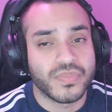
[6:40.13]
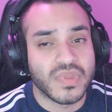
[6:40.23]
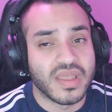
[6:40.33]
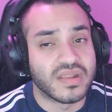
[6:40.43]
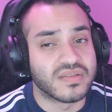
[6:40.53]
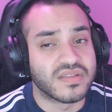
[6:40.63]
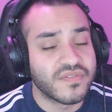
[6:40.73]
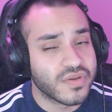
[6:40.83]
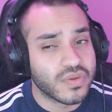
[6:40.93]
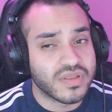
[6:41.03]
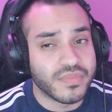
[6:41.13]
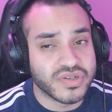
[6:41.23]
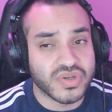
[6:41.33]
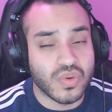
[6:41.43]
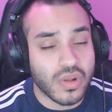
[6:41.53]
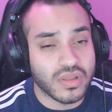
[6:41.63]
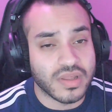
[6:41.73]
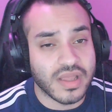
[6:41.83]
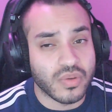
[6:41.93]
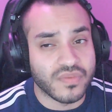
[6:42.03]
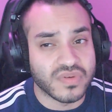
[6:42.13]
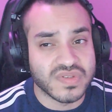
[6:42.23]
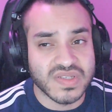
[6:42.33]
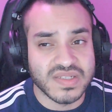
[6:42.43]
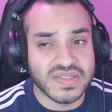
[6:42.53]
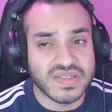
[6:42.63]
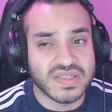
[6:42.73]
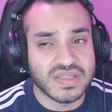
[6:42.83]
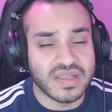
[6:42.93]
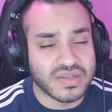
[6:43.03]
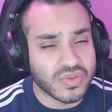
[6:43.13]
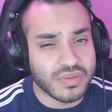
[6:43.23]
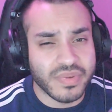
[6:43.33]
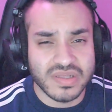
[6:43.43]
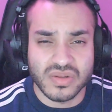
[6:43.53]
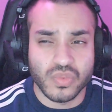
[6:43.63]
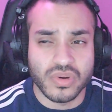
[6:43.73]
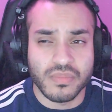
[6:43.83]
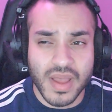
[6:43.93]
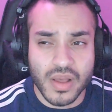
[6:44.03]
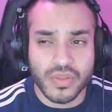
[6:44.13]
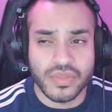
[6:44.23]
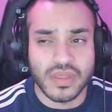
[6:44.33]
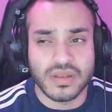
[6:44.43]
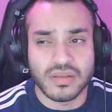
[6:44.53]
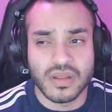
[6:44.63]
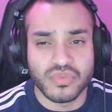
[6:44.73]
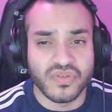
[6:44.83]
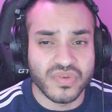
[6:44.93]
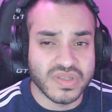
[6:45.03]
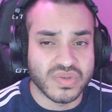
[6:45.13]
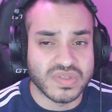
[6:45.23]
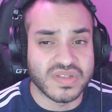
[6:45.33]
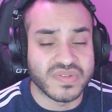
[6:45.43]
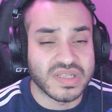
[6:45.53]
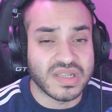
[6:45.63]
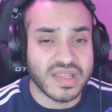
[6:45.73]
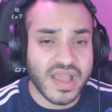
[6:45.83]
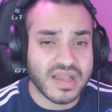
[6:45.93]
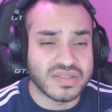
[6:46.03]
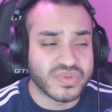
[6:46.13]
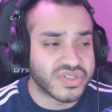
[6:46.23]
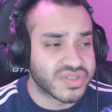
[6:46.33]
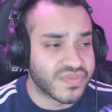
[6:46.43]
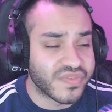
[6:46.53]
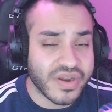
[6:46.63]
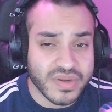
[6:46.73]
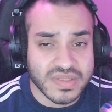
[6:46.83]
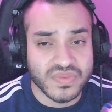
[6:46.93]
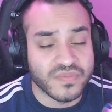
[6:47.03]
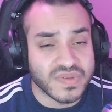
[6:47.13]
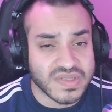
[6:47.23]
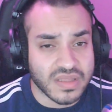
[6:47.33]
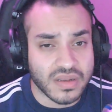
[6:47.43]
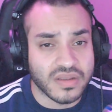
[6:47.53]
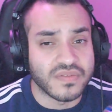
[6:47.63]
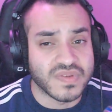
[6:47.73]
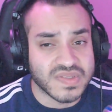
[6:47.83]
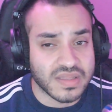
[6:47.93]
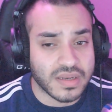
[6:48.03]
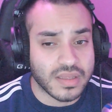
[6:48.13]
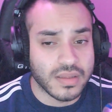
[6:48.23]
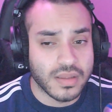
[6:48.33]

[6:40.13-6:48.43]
It is difficult to measure quality, however, since it is only based on word of mouth and number of resources a facility has, which varies from facility to facility.